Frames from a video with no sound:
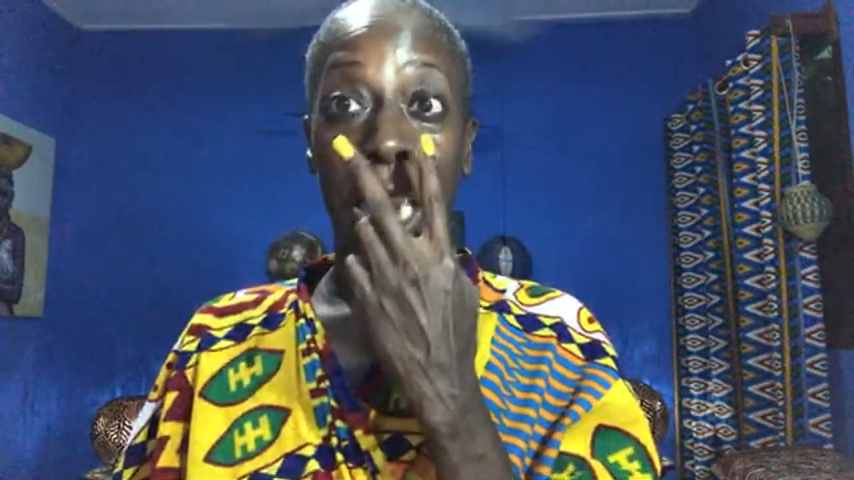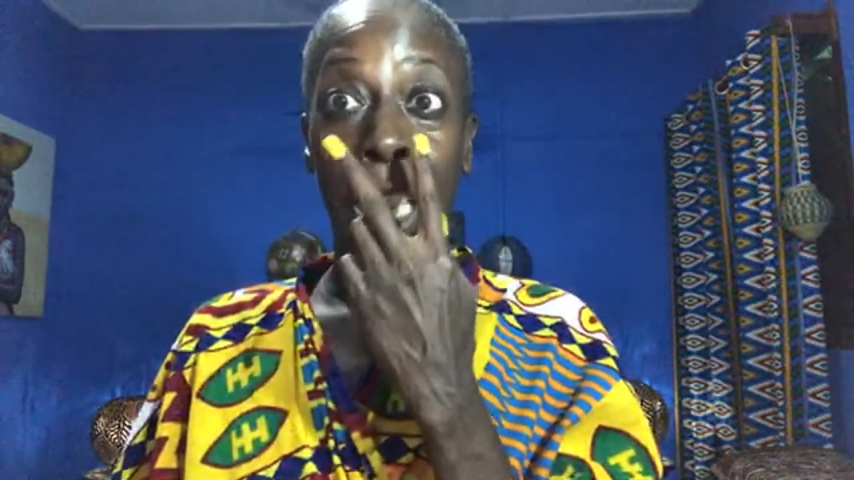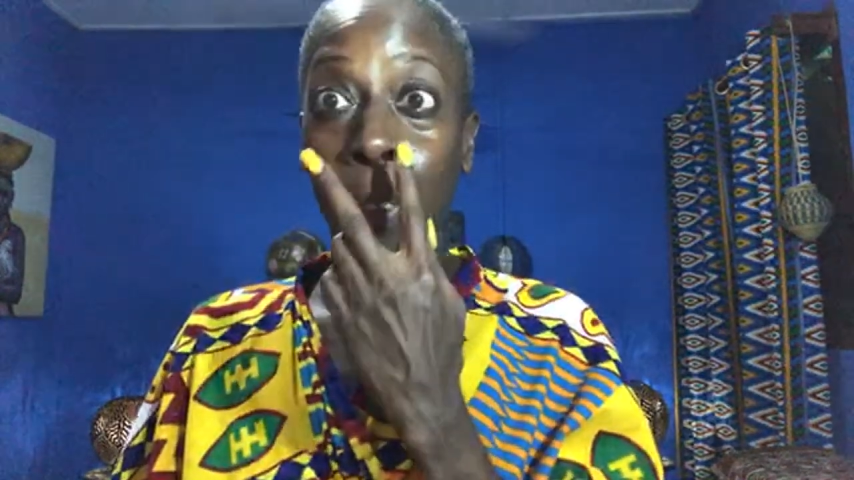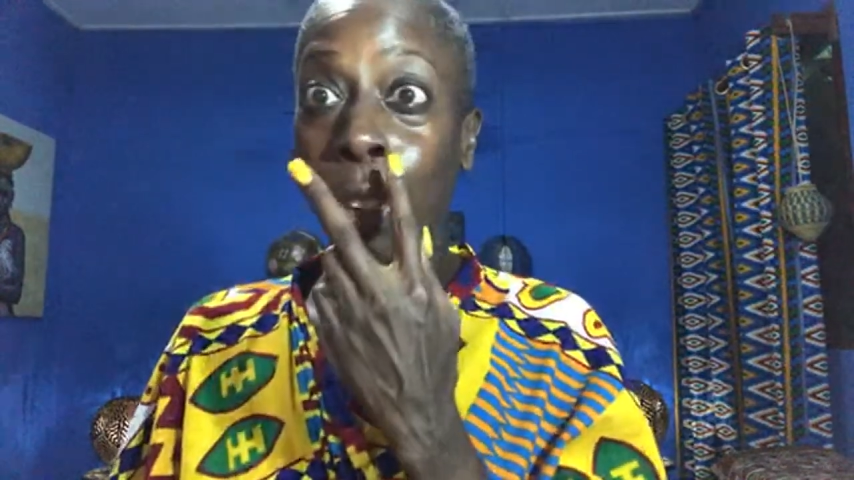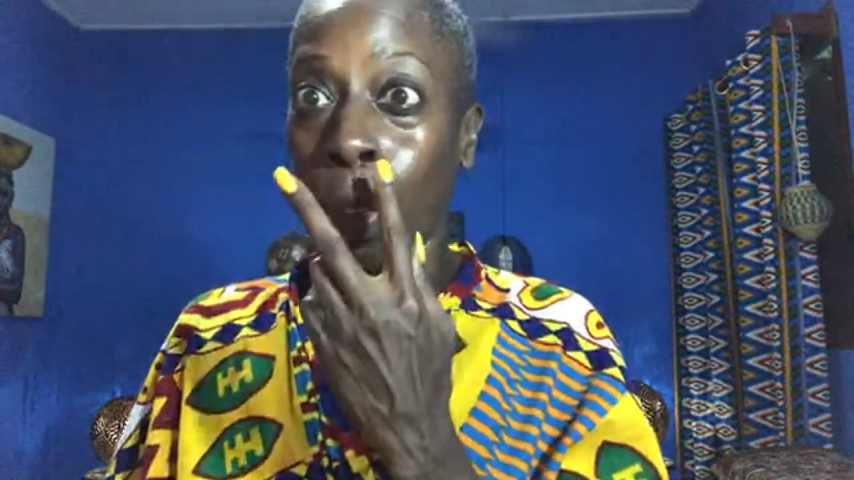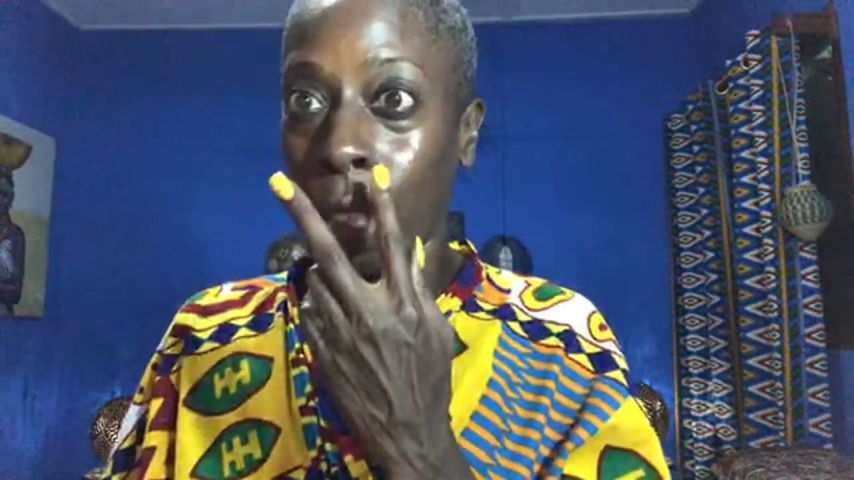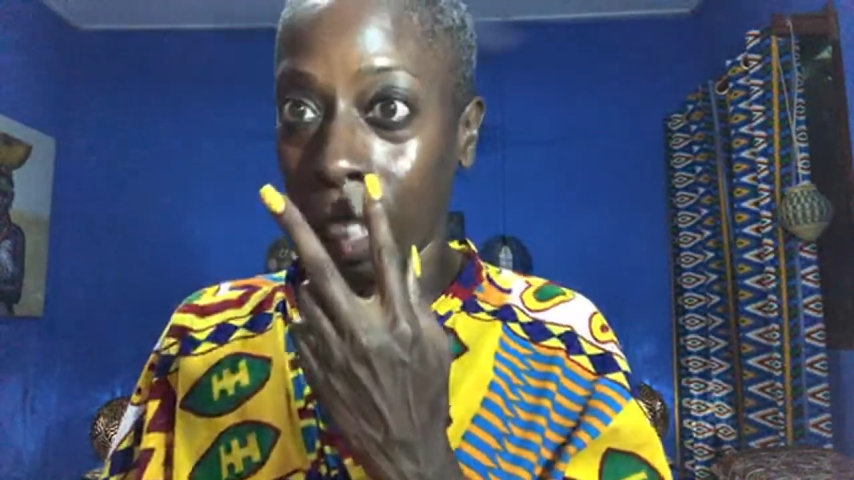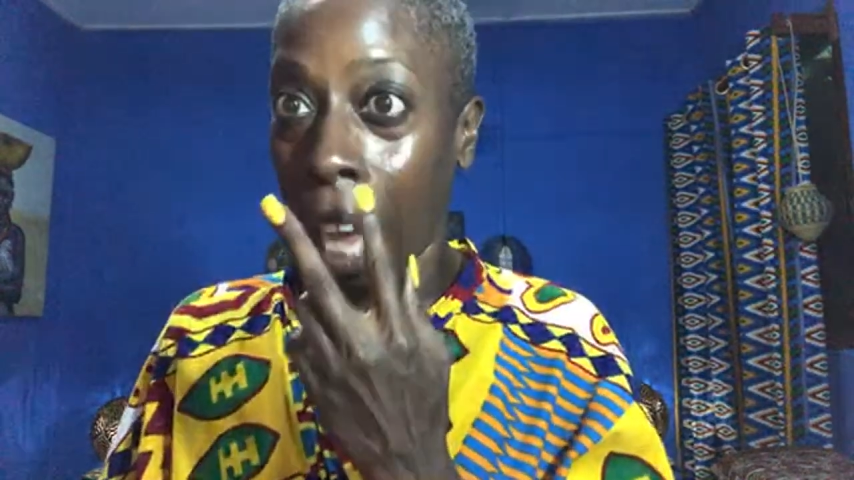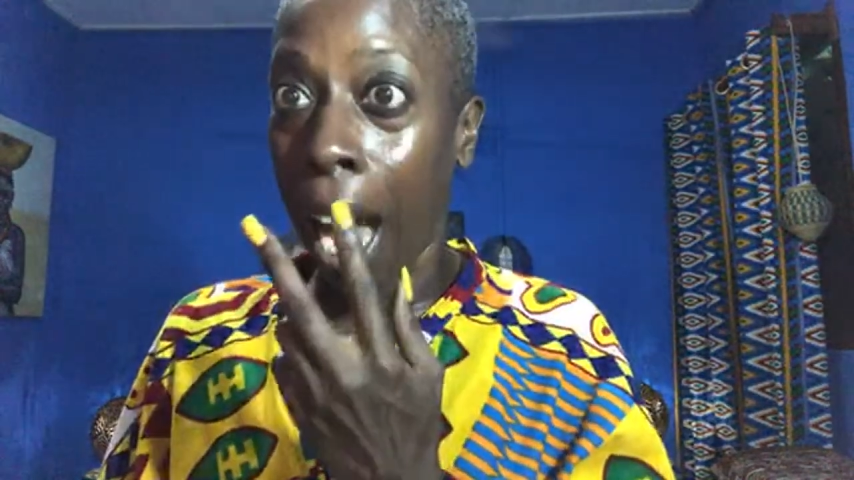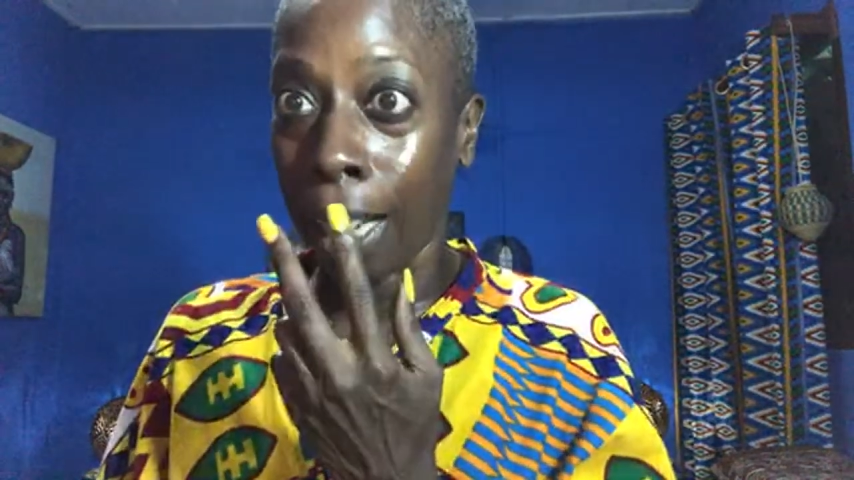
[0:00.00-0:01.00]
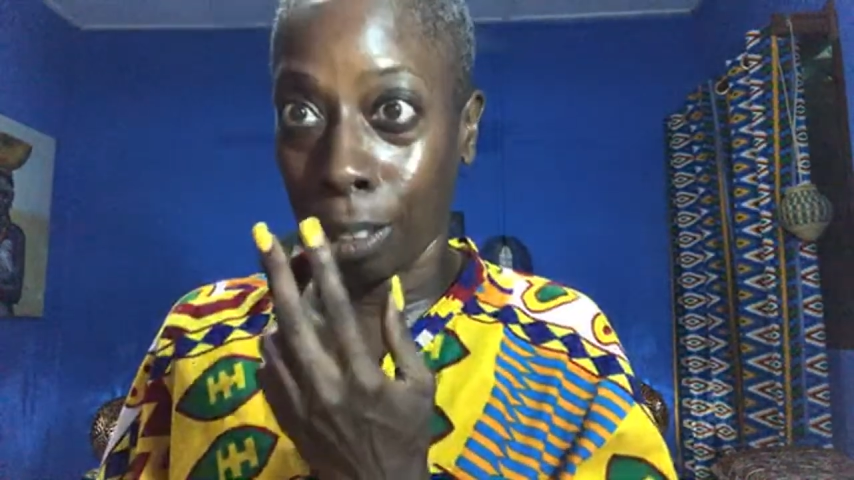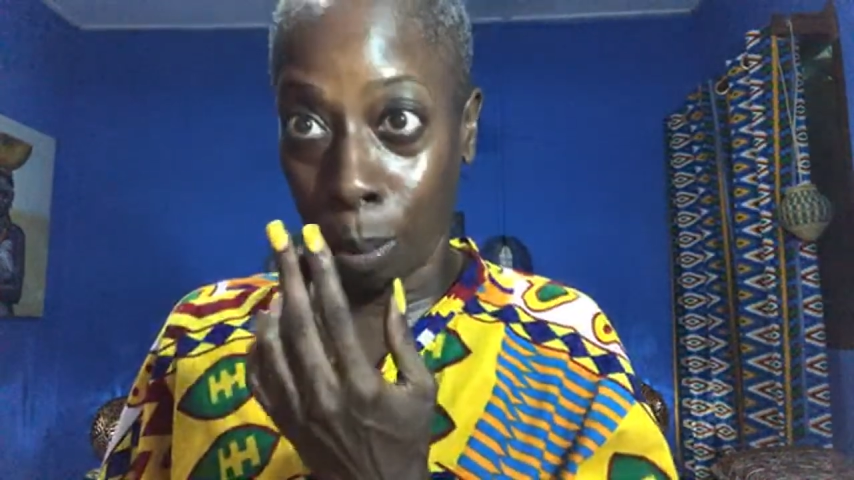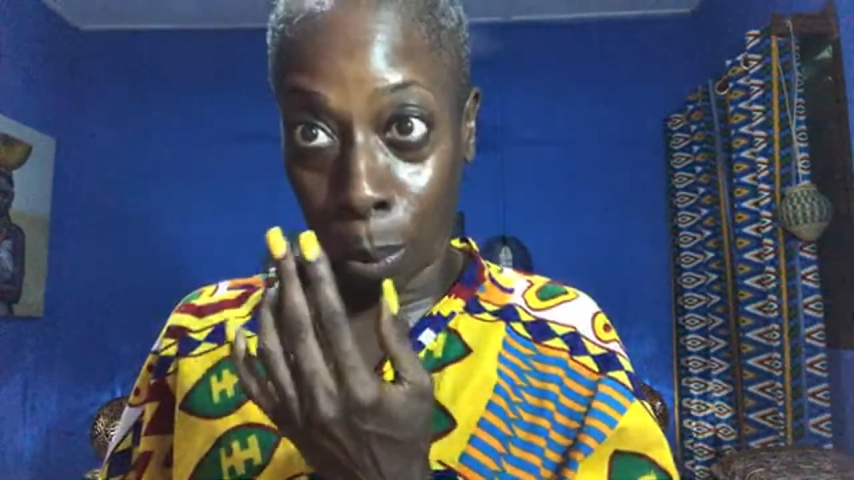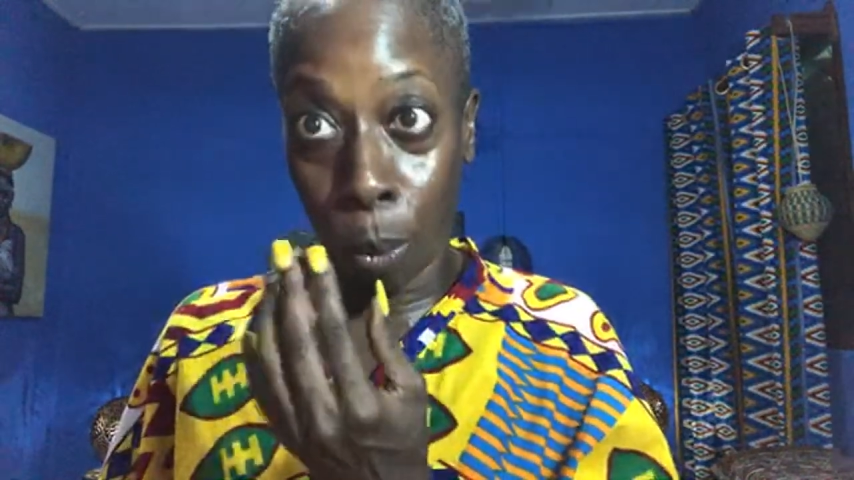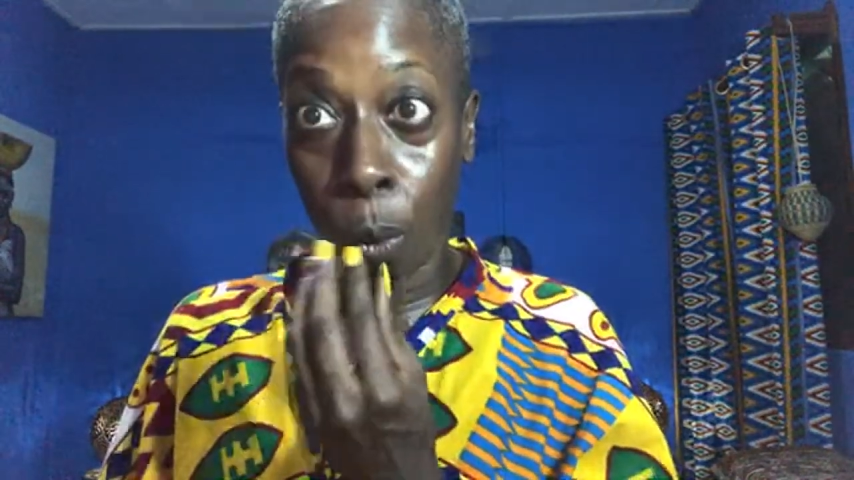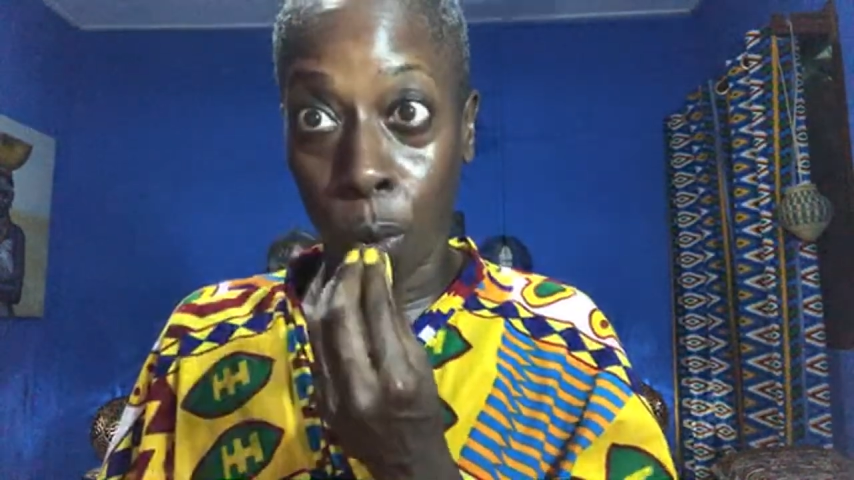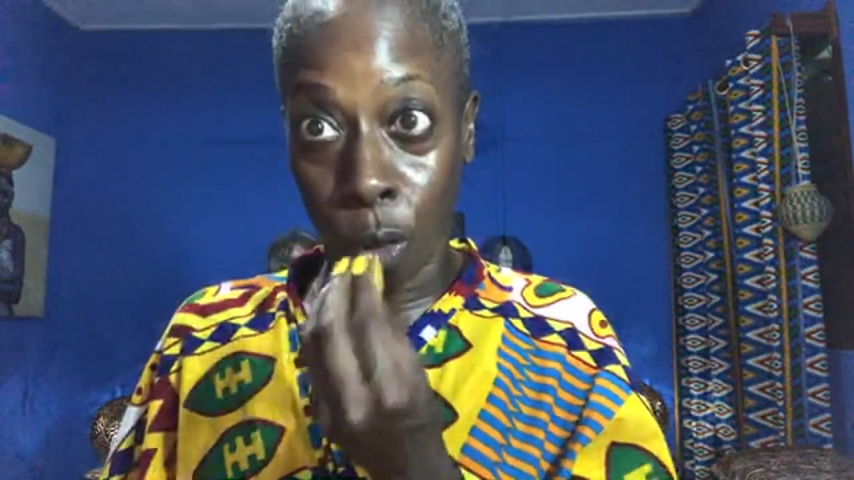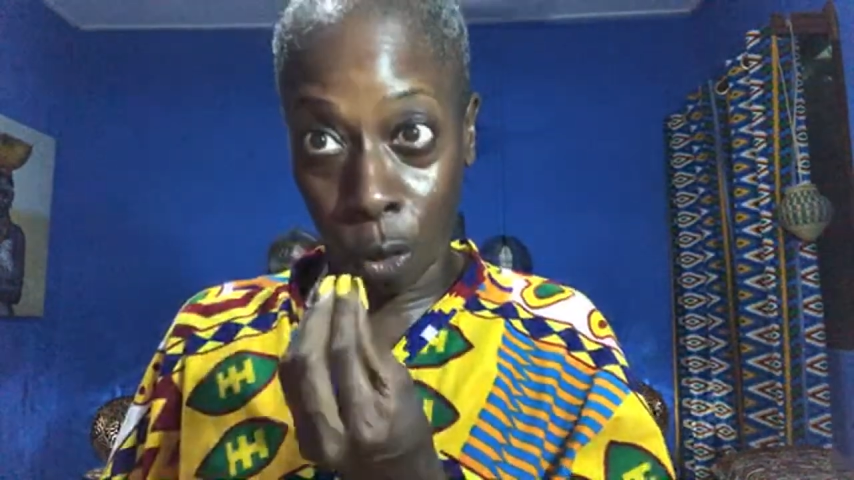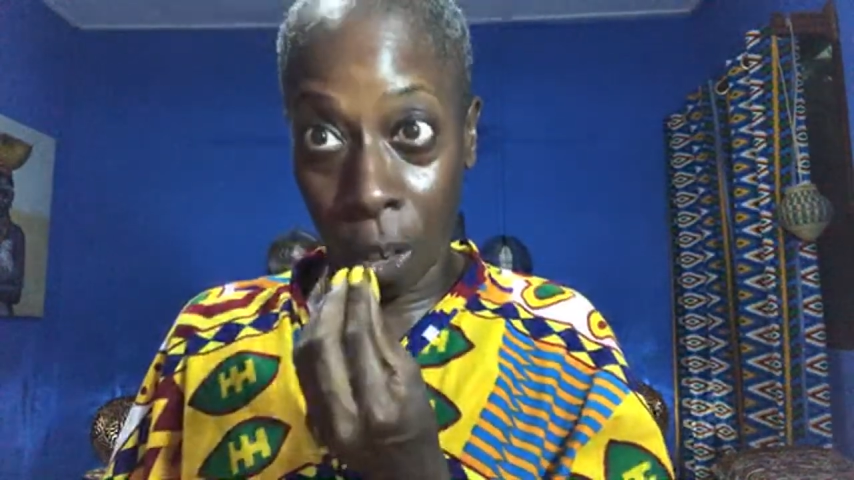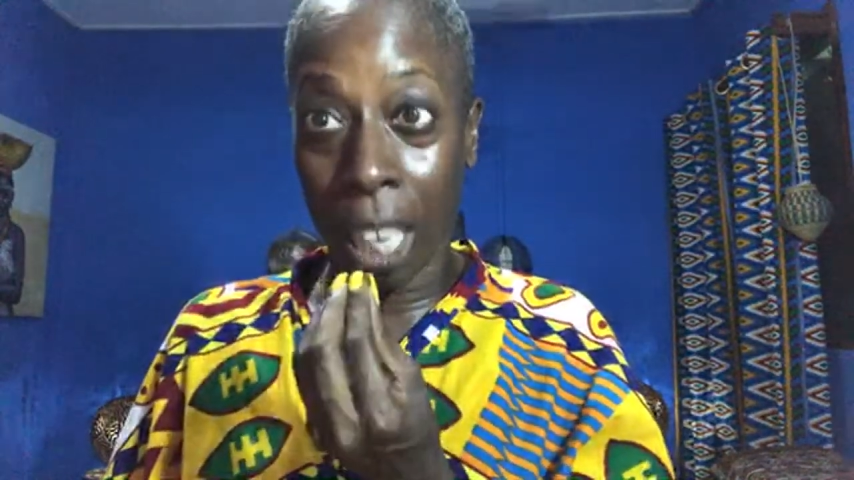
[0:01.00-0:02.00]
even though these eyes improve
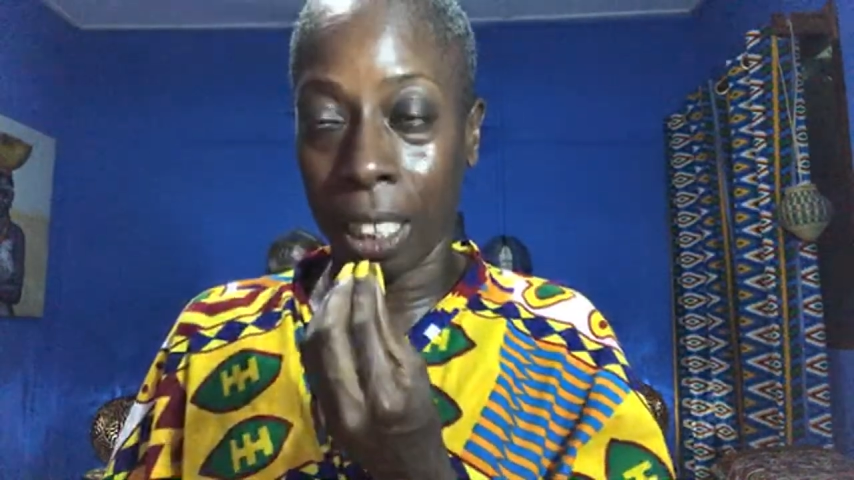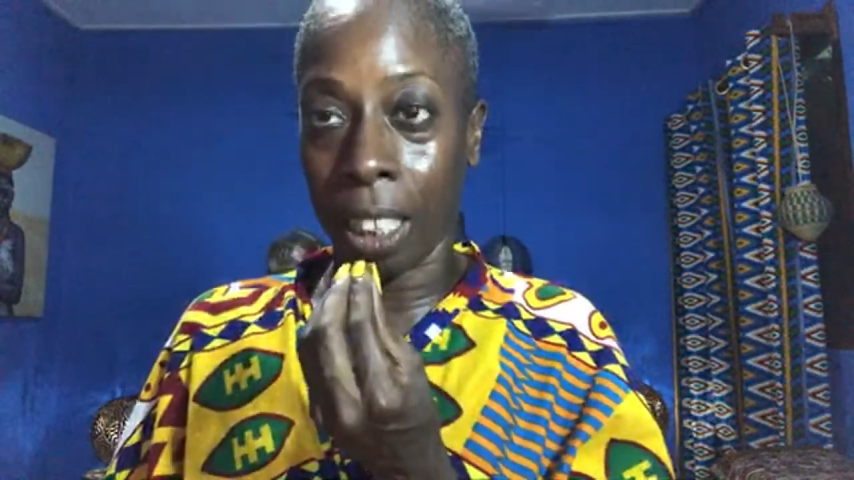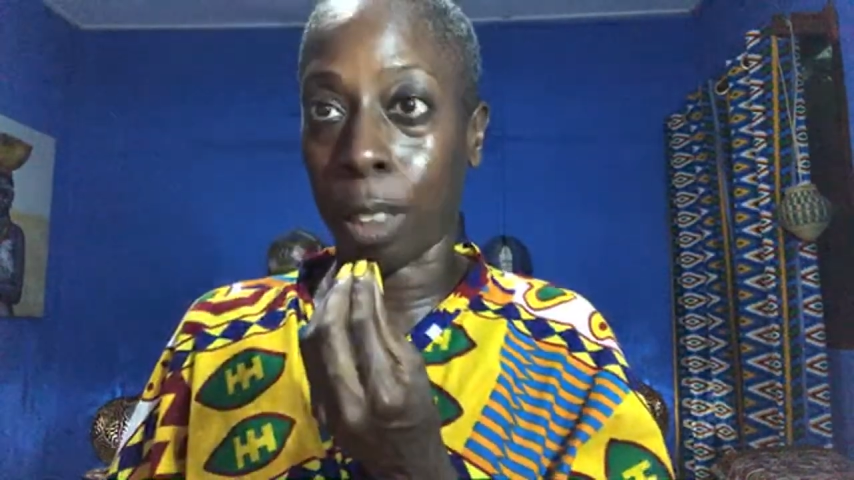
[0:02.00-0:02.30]
greatly,